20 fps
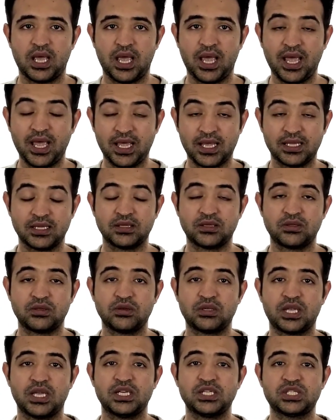and
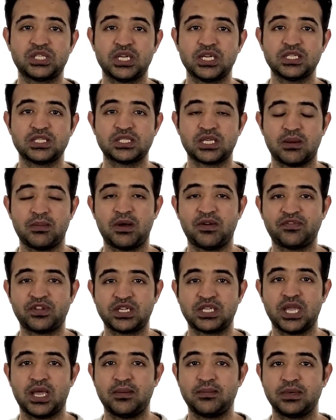you can change some of the
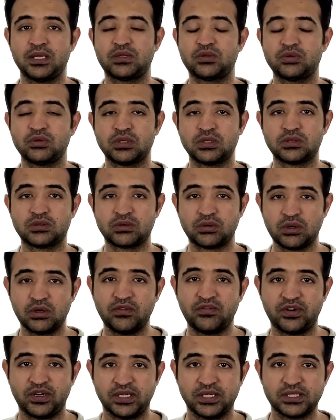cabinet to the
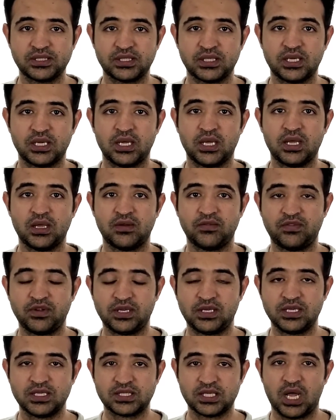drawers
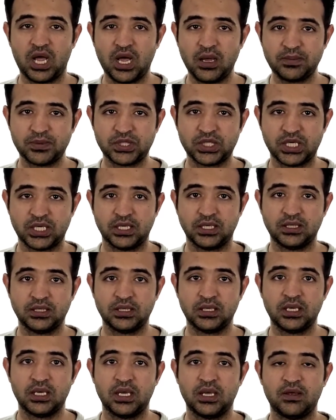with this option
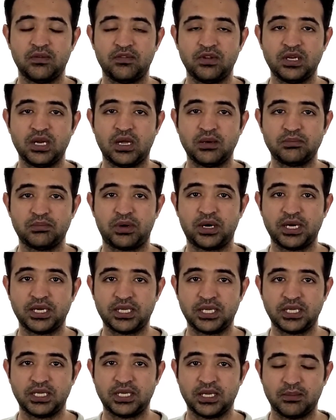without
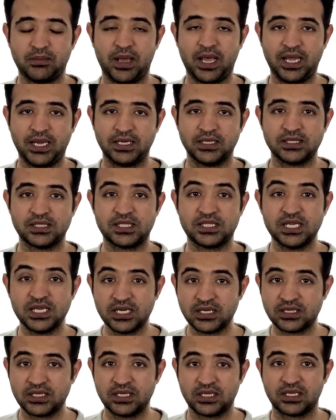breaking the bank.
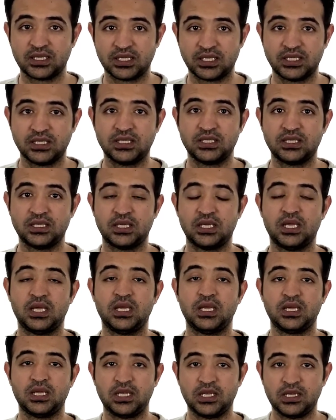Certainly,
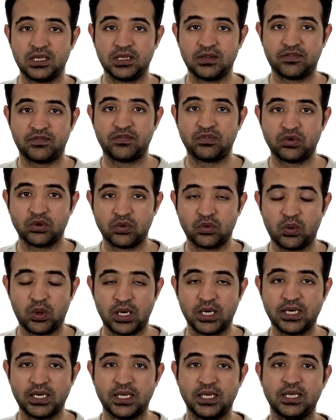if you
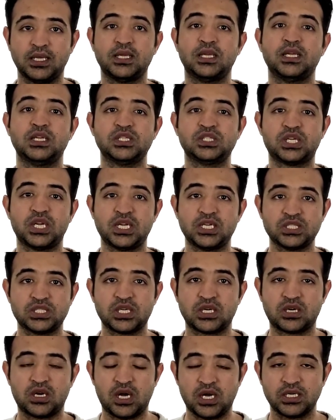want to change
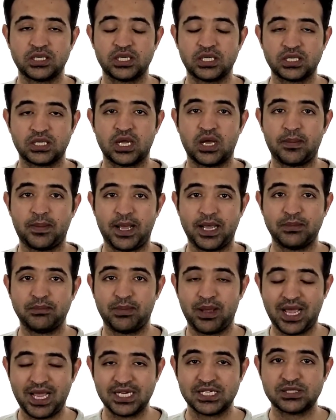the countertop and
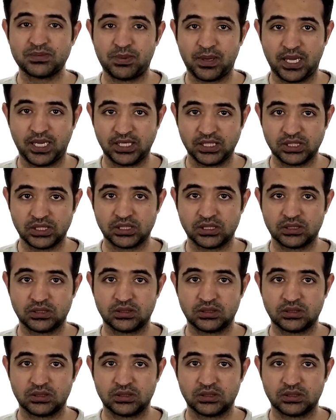backsplash.